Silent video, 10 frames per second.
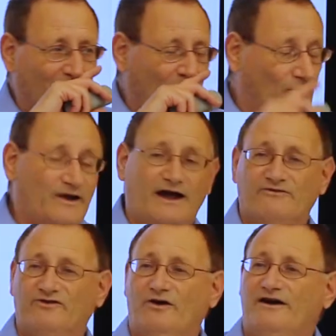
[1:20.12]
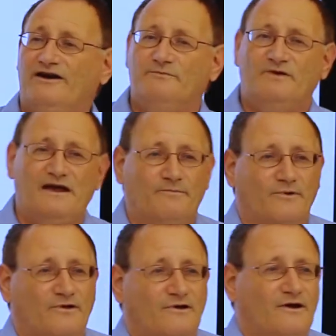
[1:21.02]
going out and talking to
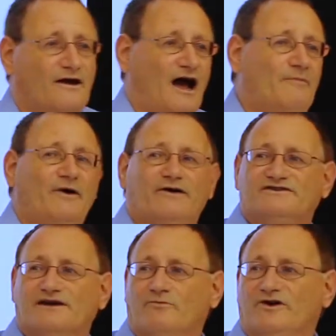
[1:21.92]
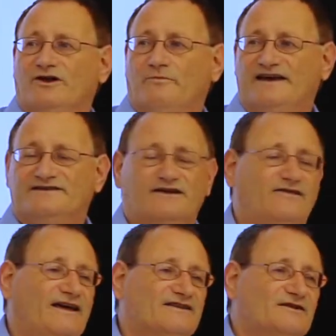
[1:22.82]
people about some real basic
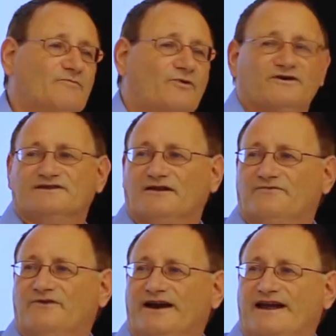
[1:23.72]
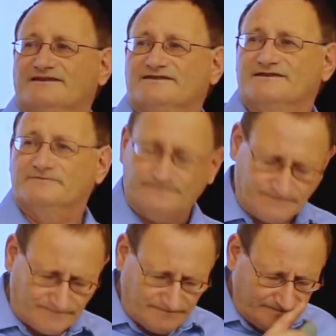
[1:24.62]
things in personal finances.
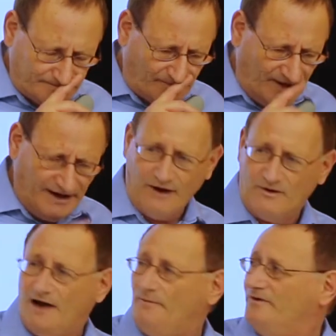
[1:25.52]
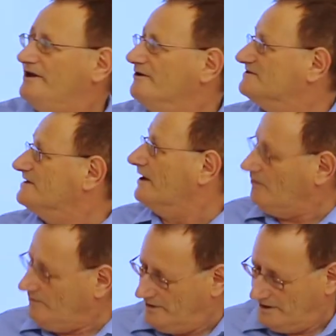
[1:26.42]
Now, a couple of years
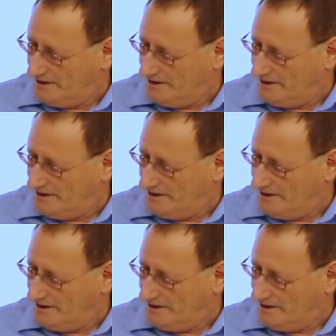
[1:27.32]
ago,